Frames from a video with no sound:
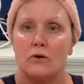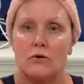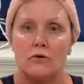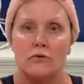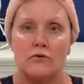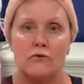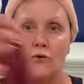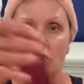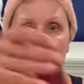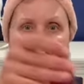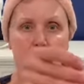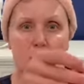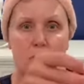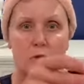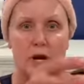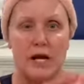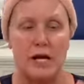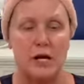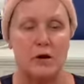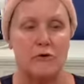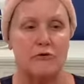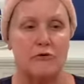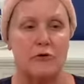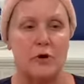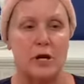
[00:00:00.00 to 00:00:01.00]
For the
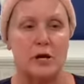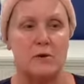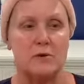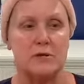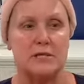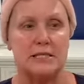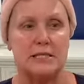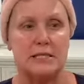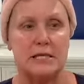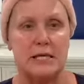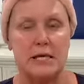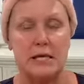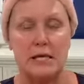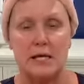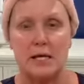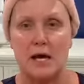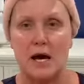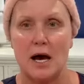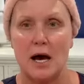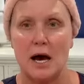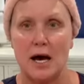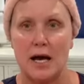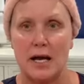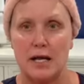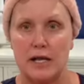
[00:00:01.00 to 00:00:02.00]
radio frequency,
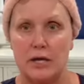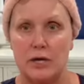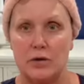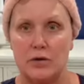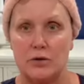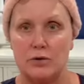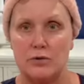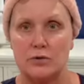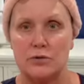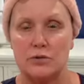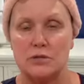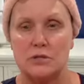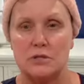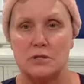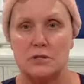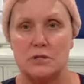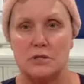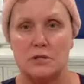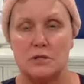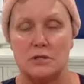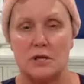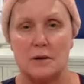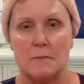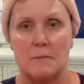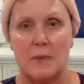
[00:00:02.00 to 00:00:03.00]
I use
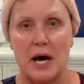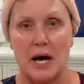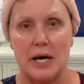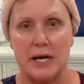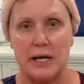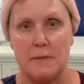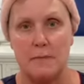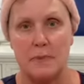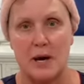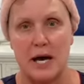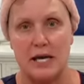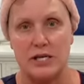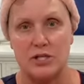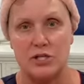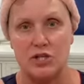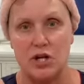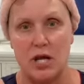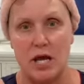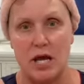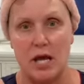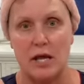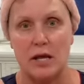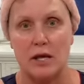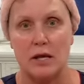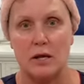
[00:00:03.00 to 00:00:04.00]
the Body by
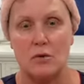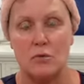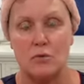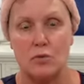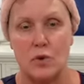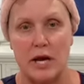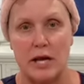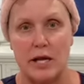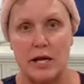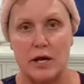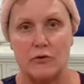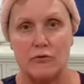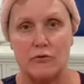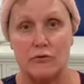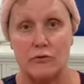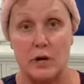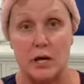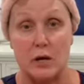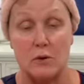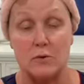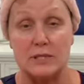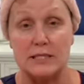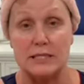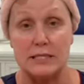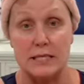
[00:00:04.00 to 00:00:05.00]
J radio
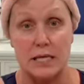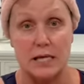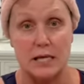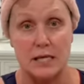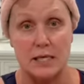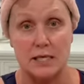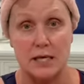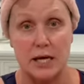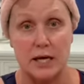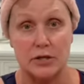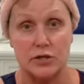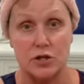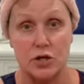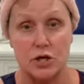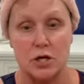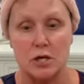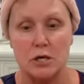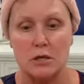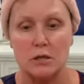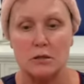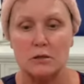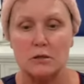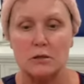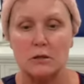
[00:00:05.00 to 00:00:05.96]
frequency conductor.